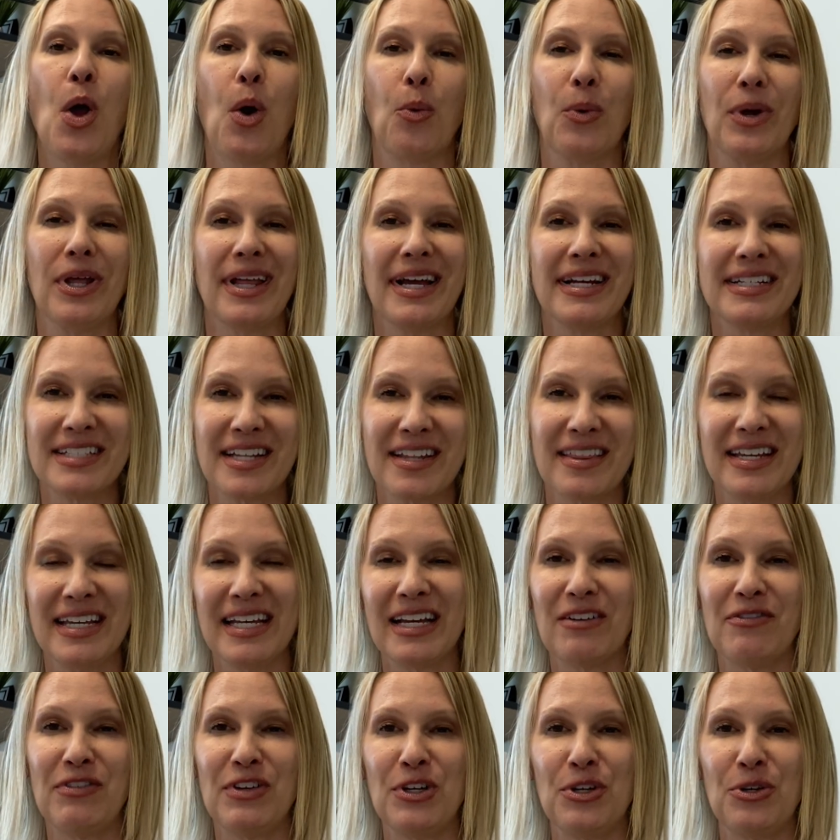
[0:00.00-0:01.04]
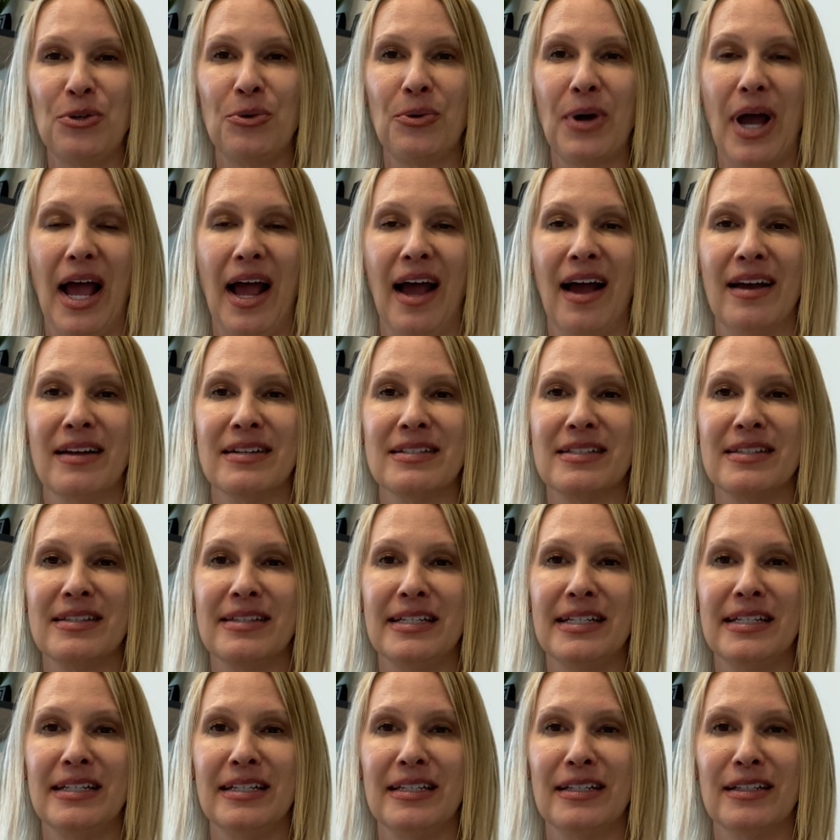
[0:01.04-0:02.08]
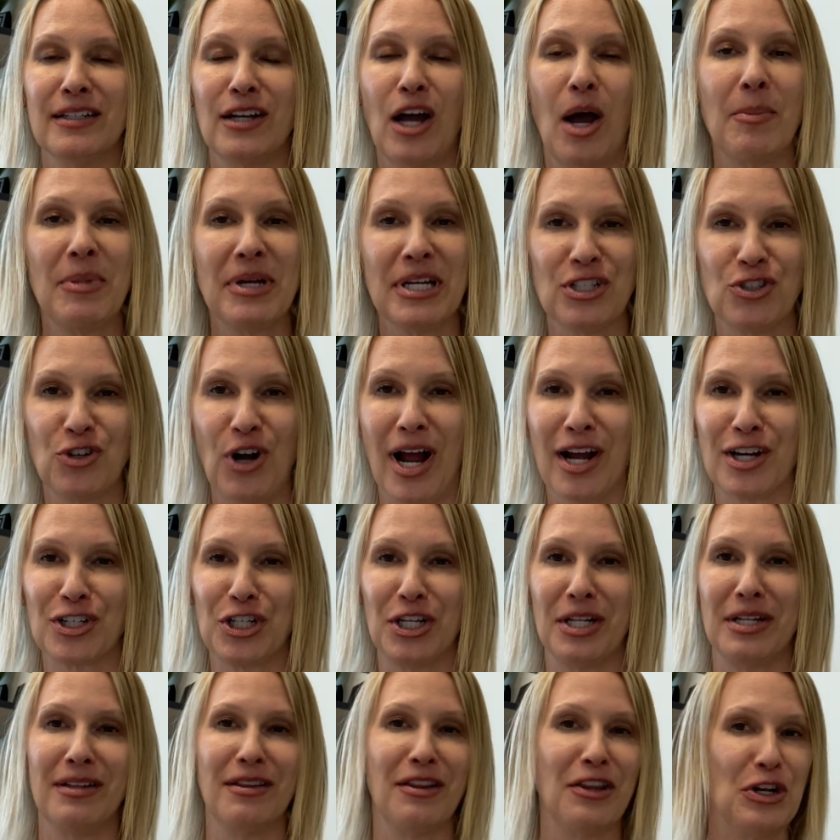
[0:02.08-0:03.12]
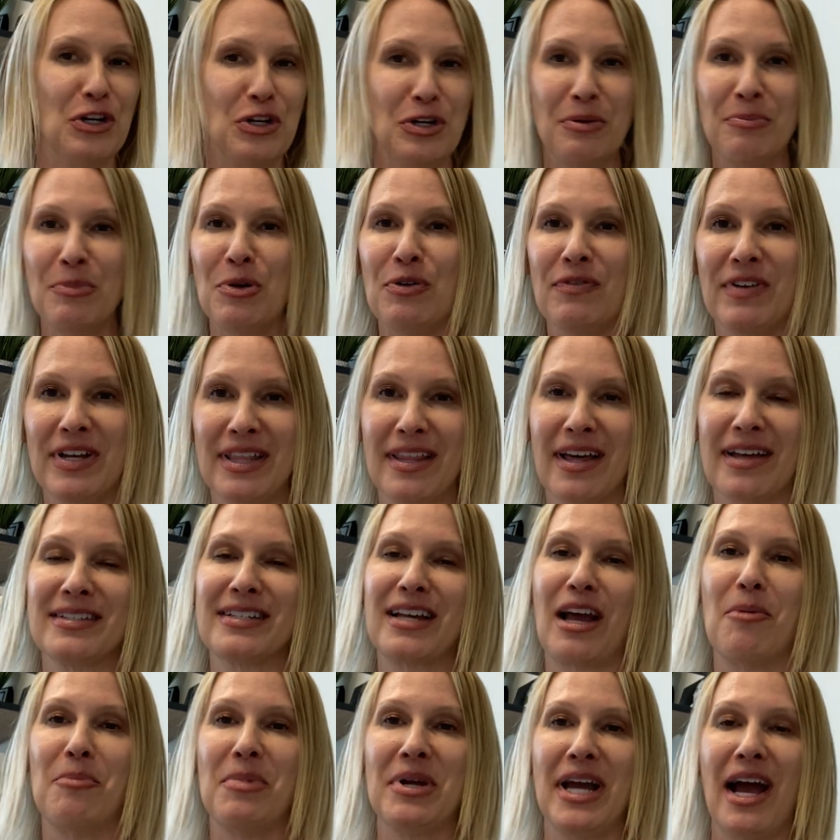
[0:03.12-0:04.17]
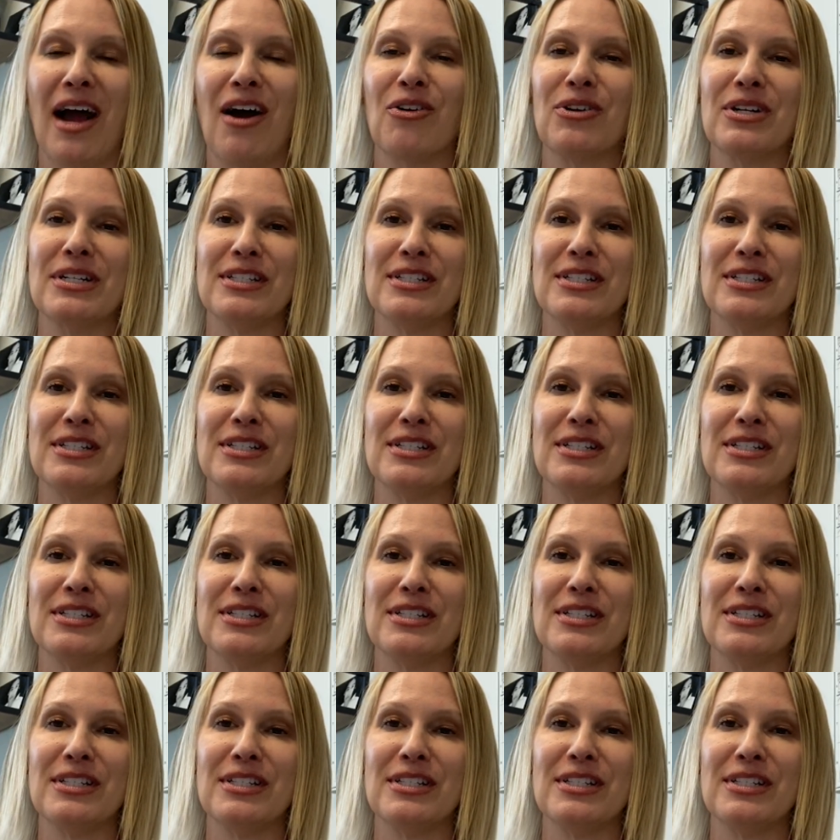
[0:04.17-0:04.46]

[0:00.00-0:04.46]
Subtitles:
We like to think of you as the coming attraction, the new movie that's coming out.